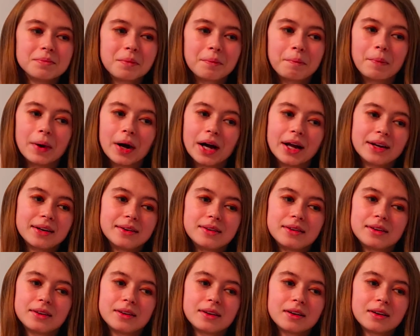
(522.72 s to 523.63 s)
But
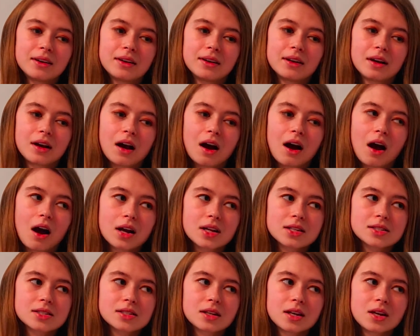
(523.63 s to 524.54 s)

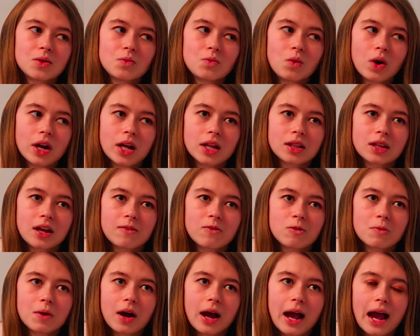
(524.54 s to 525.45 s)
honestly, what I love
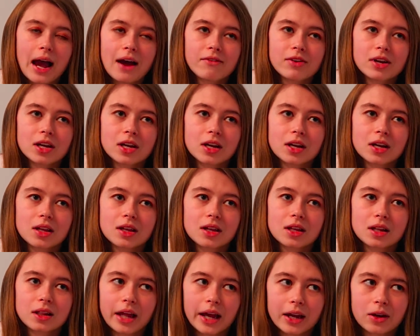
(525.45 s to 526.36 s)
about having
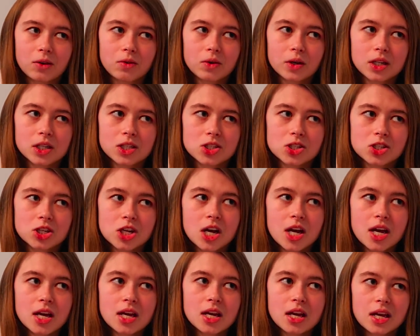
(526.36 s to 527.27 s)
the language
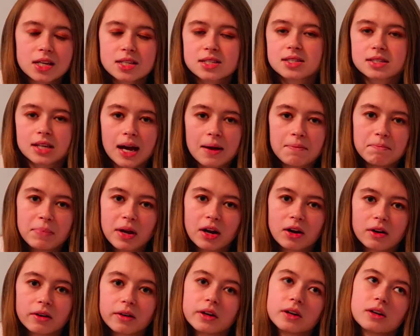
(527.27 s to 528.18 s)
is that
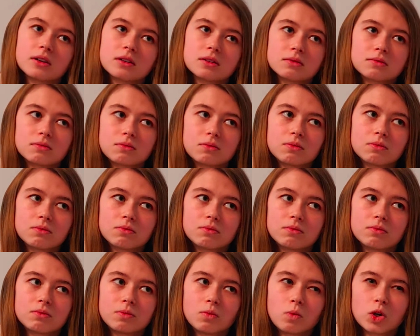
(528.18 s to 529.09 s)
barrier,
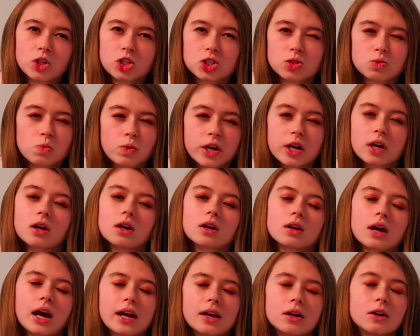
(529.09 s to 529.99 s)
which is weird,
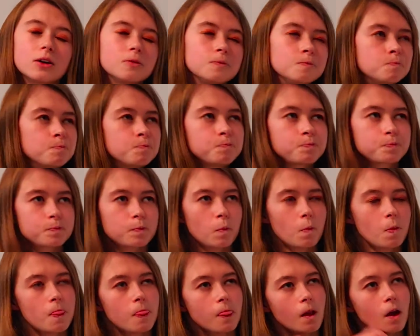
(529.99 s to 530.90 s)
I know.
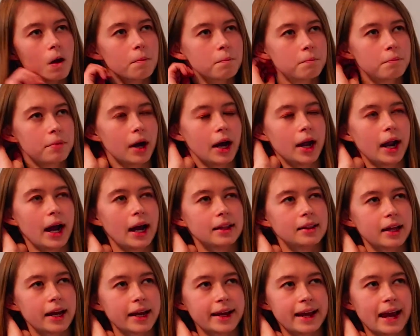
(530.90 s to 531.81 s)
But I
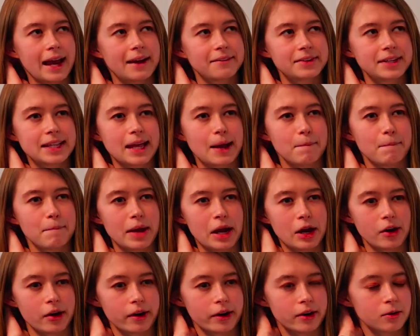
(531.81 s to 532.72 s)
like having that
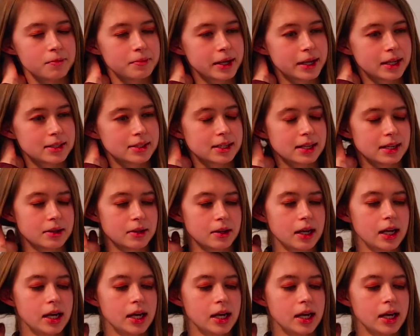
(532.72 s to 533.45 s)
barrier because like